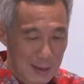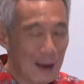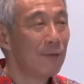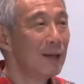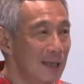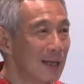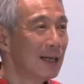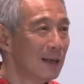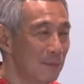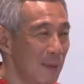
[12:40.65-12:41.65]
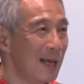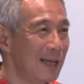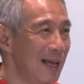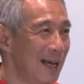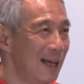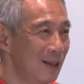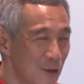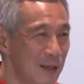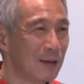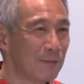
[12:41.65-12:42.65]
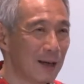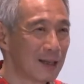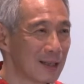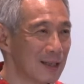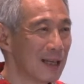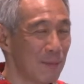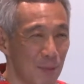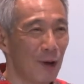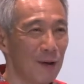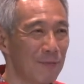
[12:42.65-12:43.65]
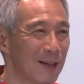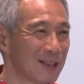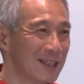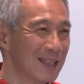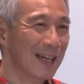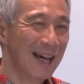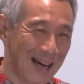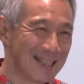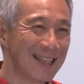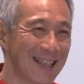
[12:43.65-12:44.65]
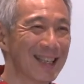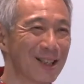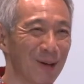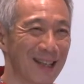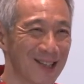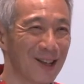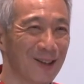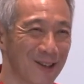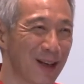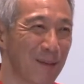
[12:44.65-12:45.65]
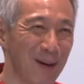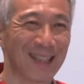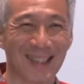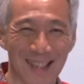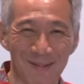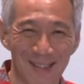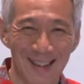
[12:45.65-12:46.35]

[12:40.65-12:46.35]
Every year, May Day, union functions, employer functions, I sing this one song, tripartism.